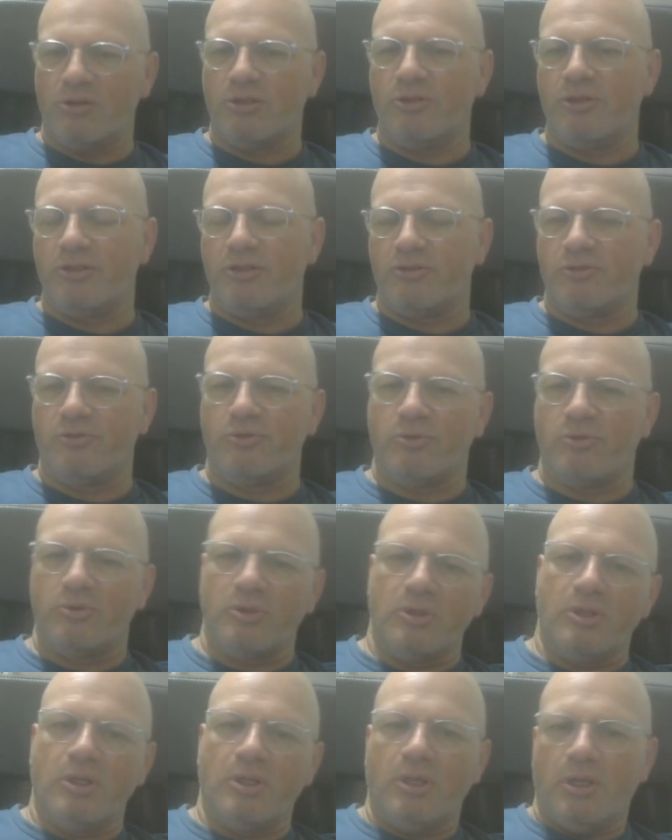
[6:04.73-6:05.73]
you need to do.
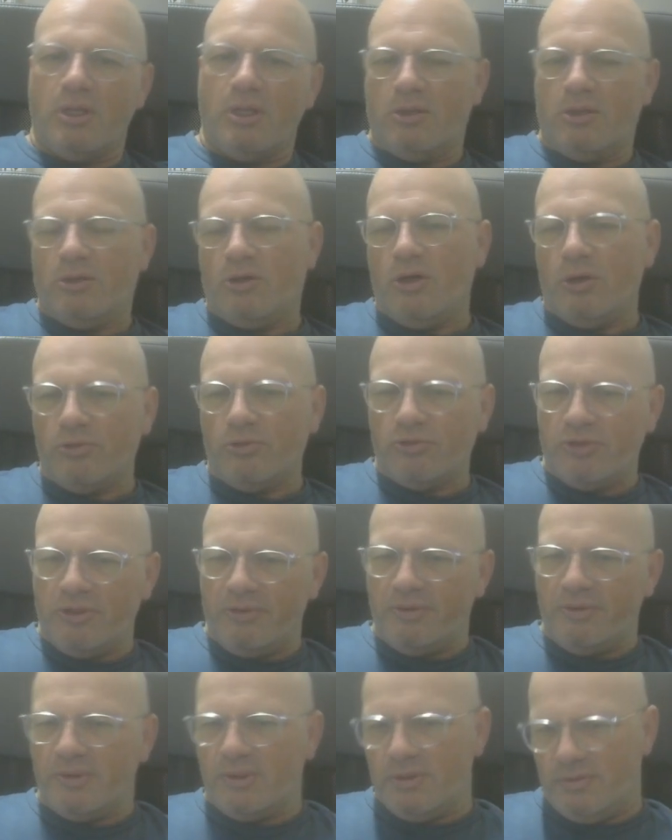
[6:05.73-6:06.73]
Go
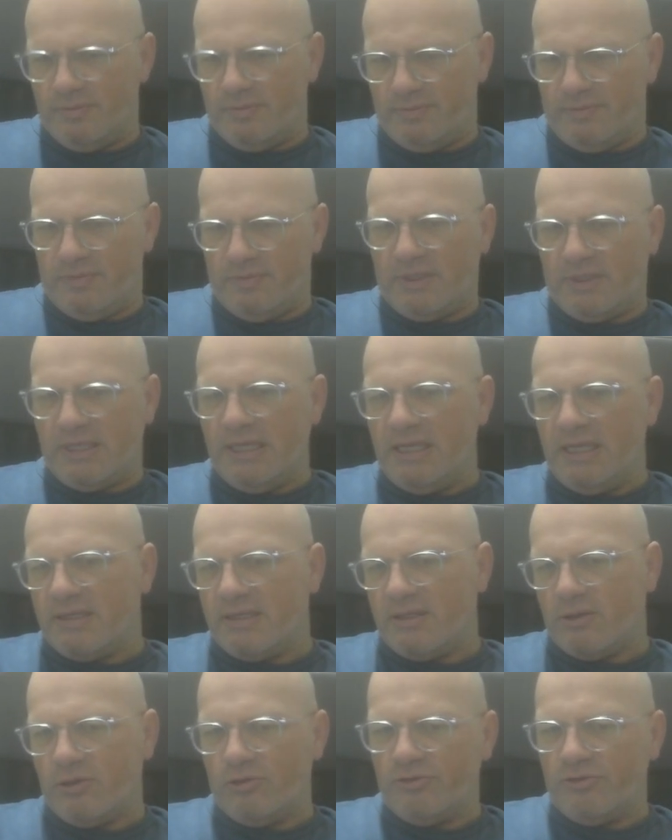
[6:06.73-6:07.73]
to
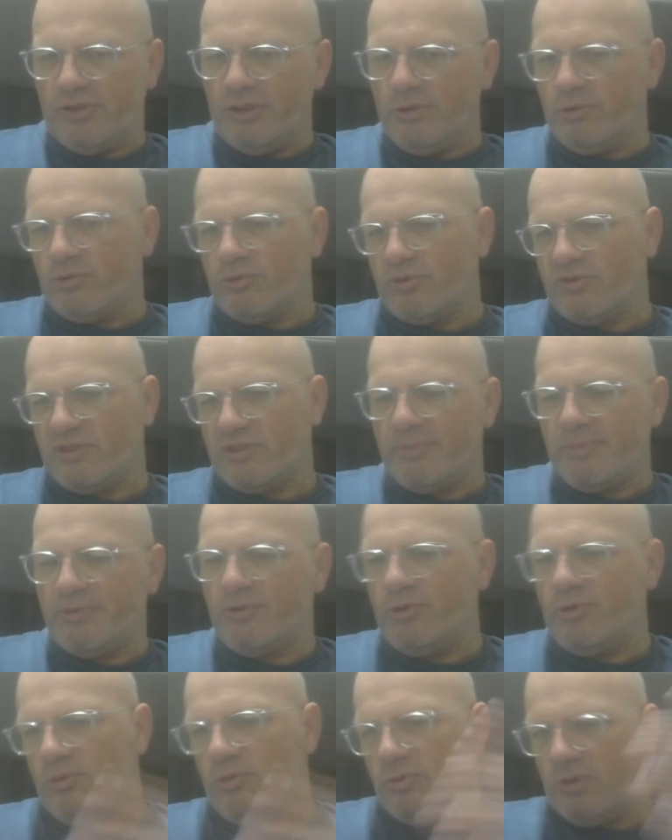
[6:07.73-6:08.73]
click continue to step
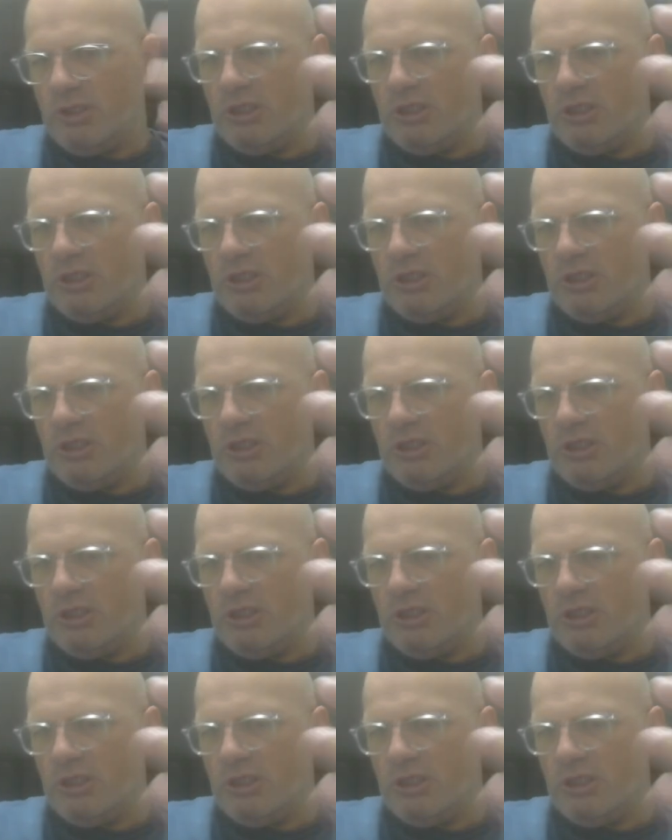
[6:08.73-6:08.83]
2.